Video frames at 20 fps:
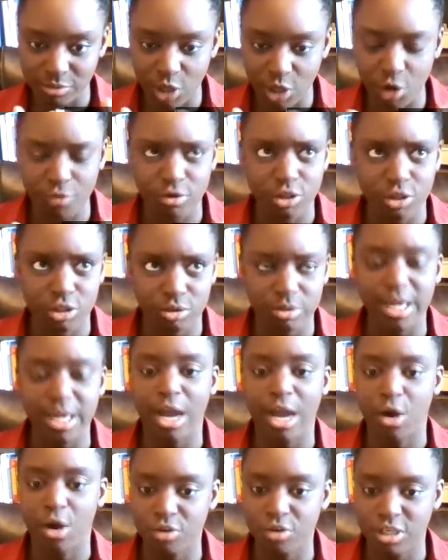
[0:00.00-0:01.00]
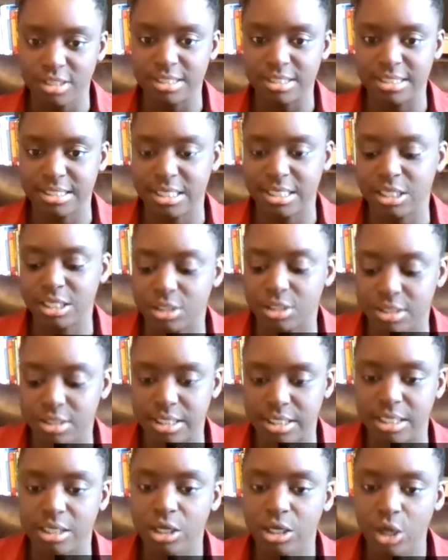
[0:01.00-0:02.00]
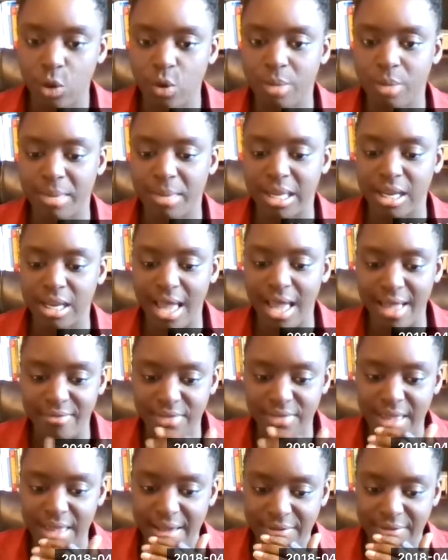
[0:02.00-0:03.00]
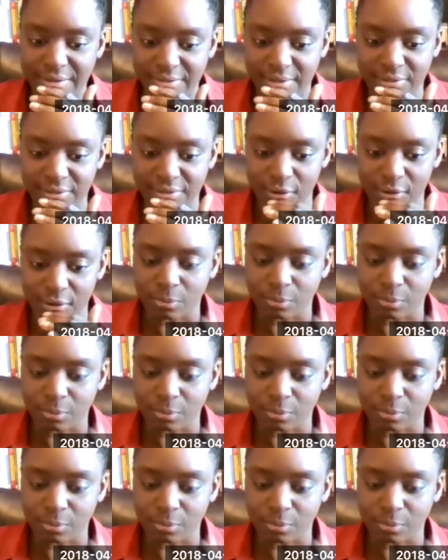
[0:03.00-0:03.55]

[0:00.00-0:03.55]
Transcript: over to, yeah, over to the skills that we may not have the access to.